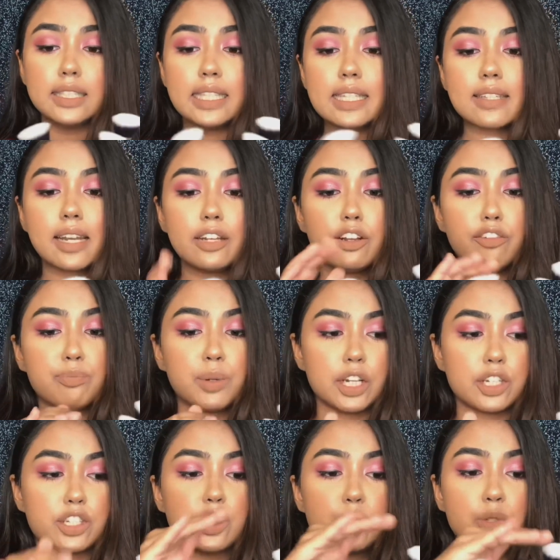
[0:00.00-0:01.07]
these kind of
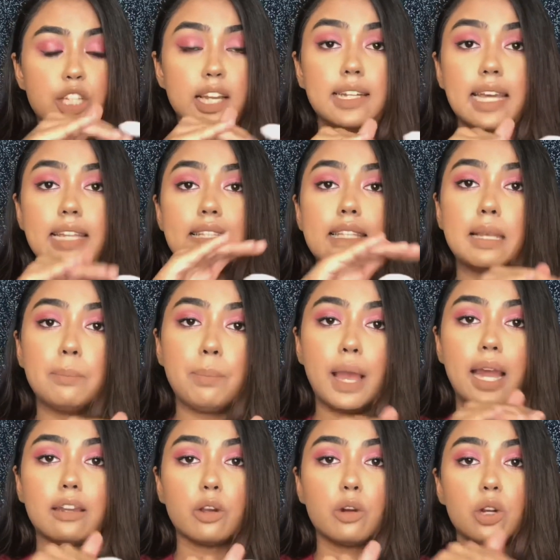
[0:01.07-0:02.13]
brushes which are densely
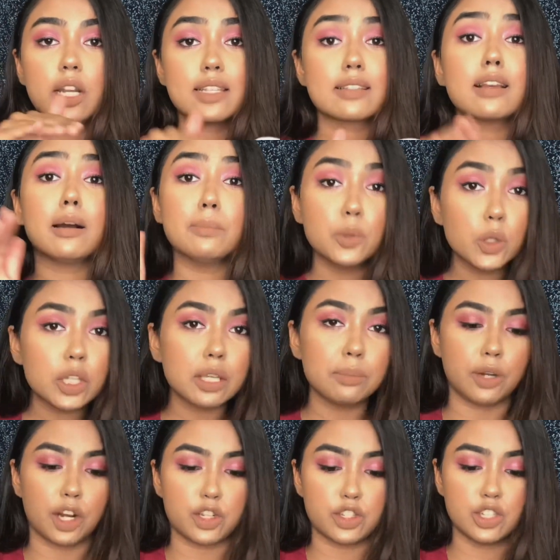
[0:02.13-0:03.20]
packed are called as kabuki
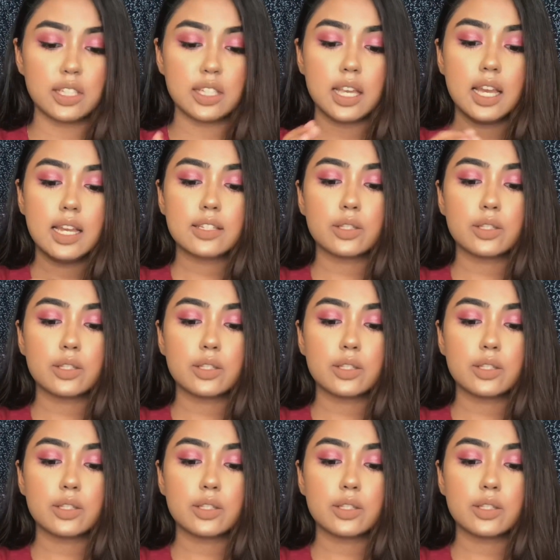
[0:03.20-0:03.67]
brushes.